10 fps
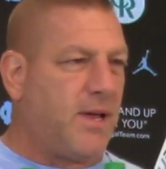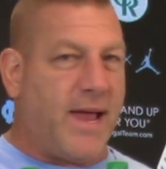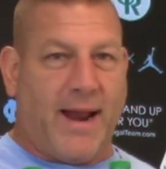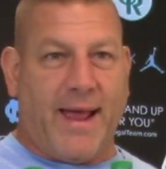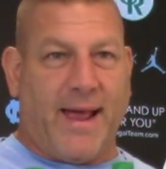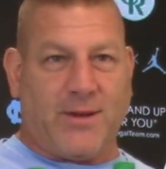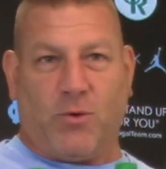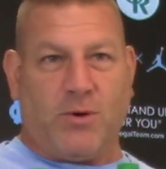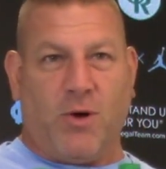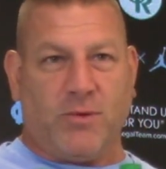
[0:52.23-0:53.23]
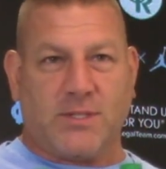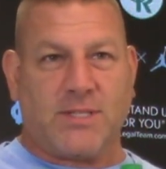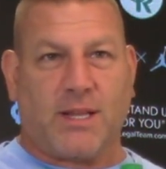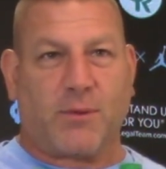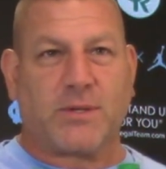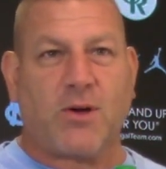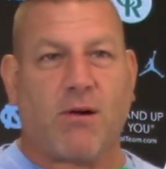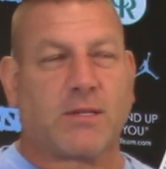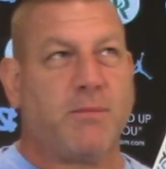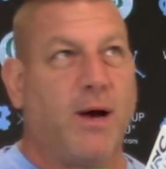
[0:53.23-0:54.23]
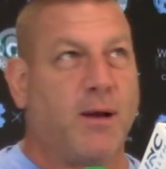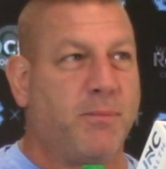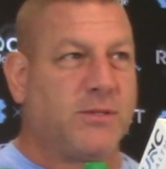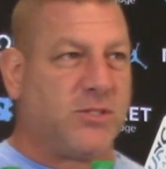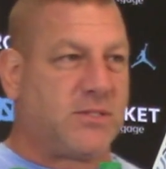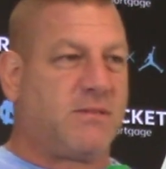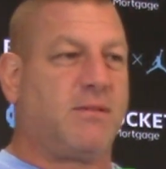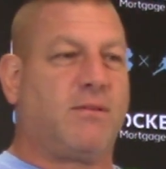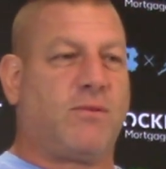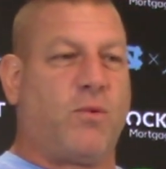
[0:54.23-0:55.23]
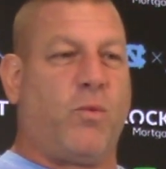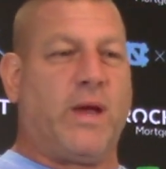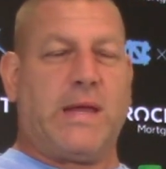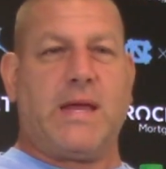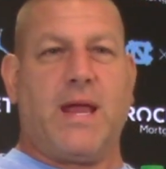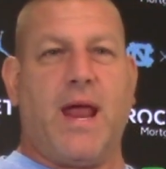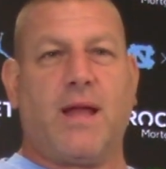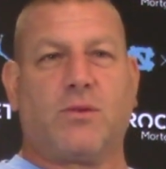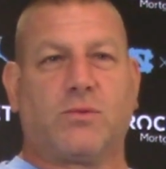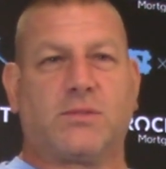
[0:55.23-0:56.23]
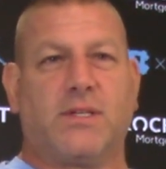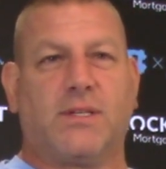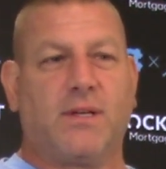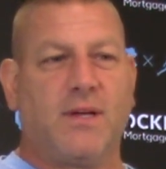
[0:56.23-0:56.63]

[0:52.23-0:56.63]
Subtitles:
and I don't know this, though, like we talked about it, but just the way he handles it,